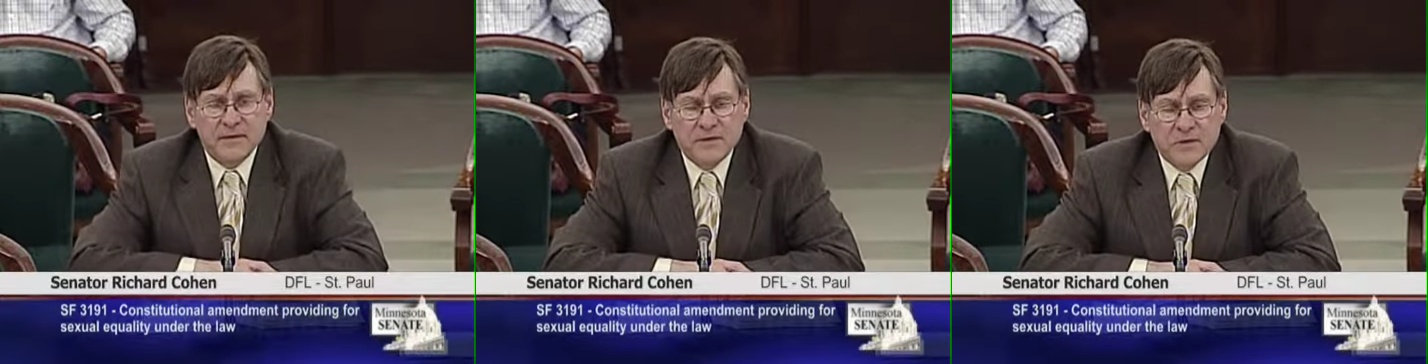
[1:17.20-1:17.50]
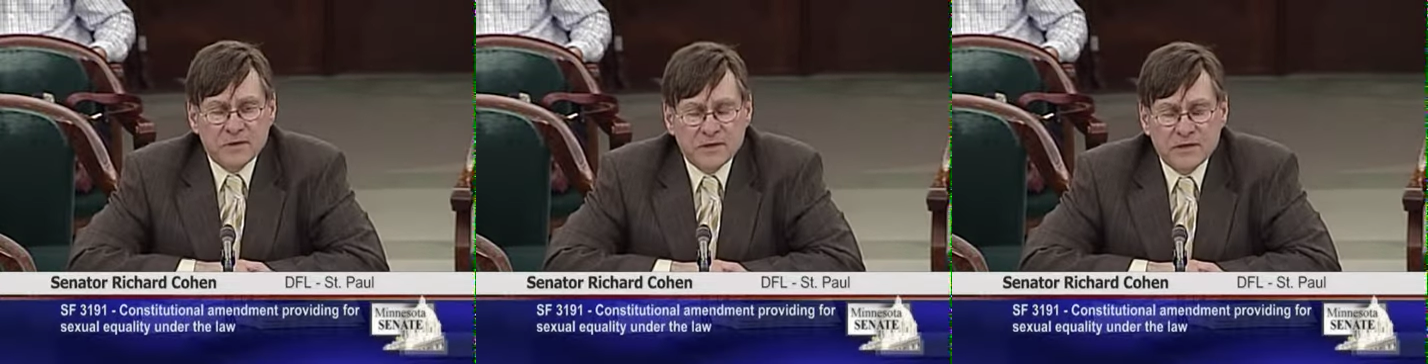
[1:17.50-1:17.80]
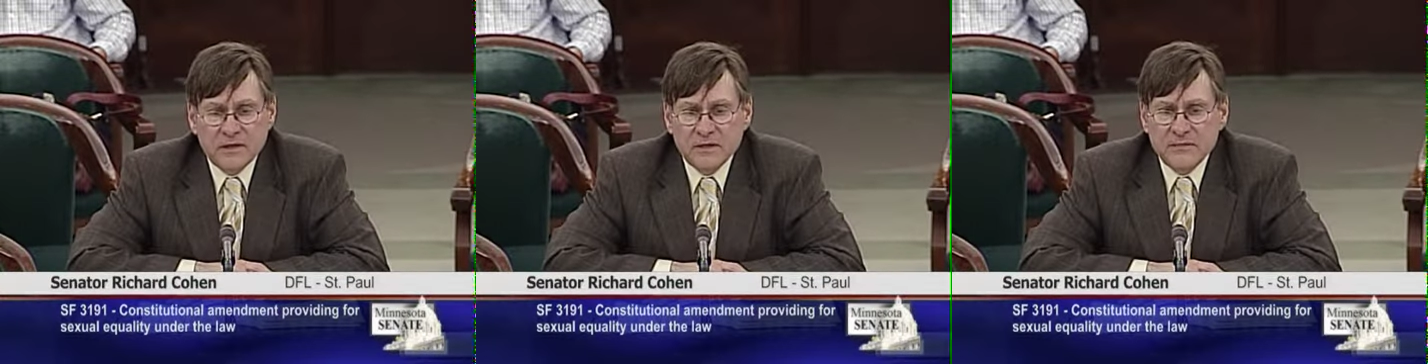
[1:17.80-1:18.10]
there were
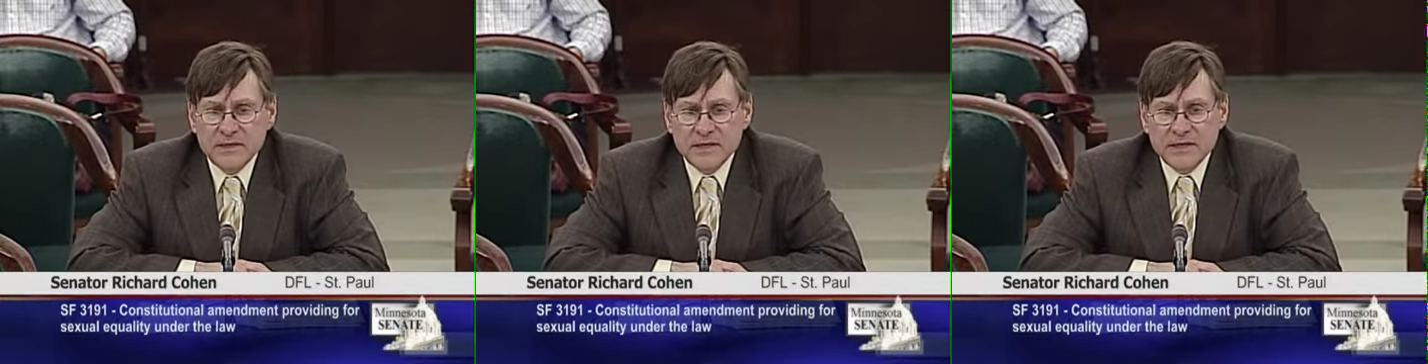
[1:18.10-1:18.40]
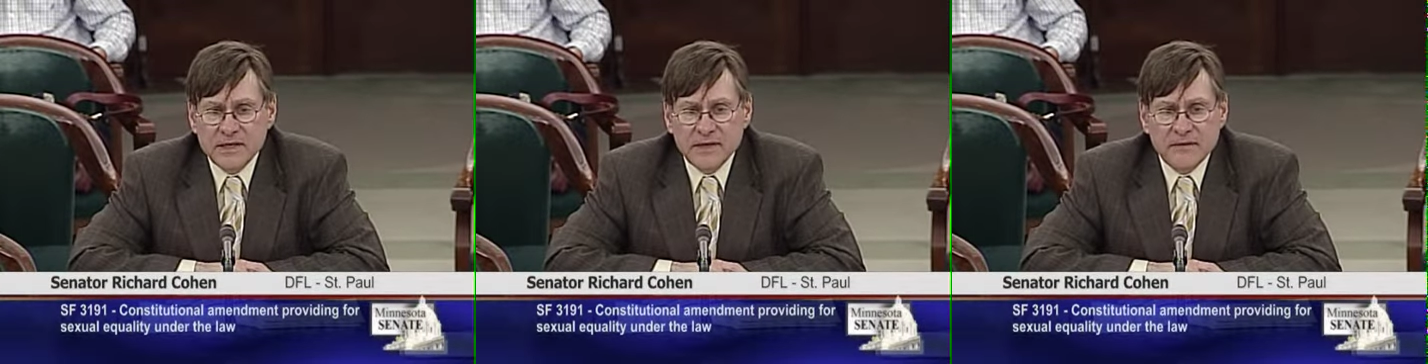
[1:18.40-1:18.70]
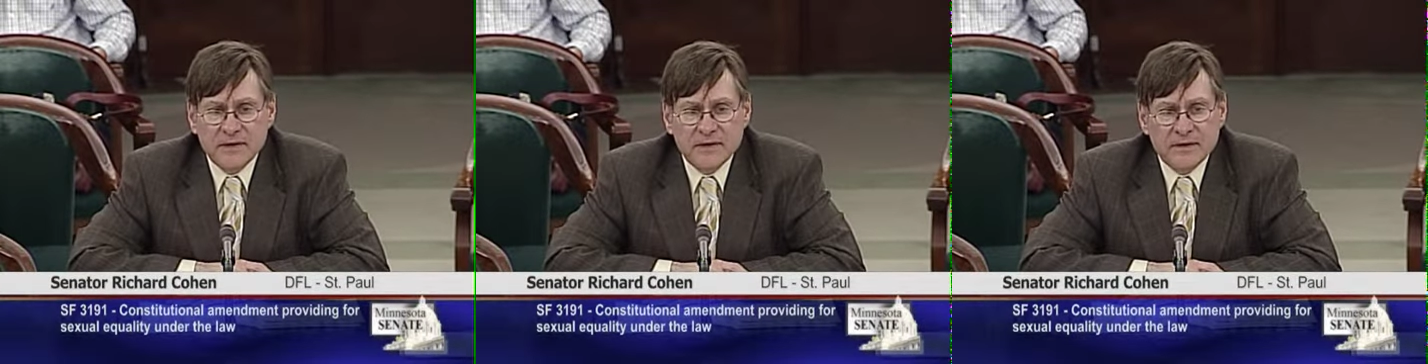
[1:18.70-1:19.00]
still
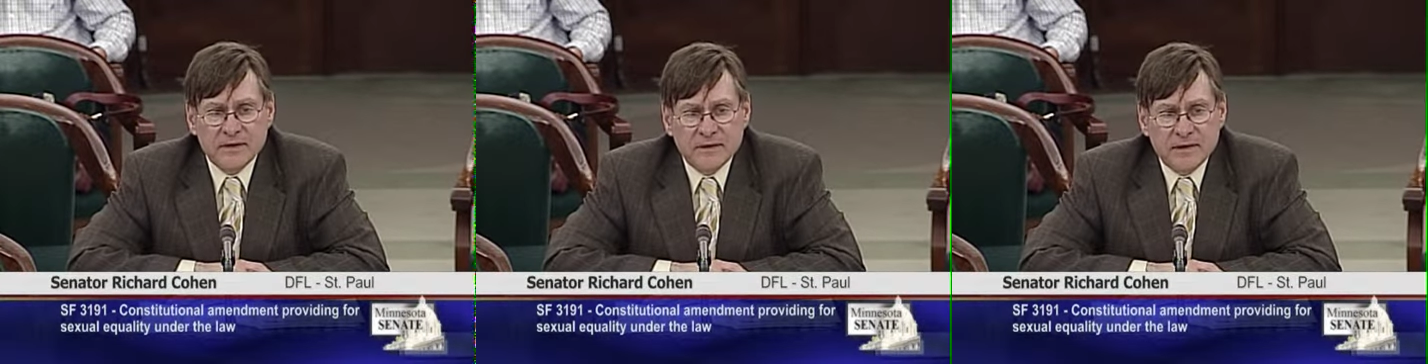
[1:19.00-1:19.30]
significant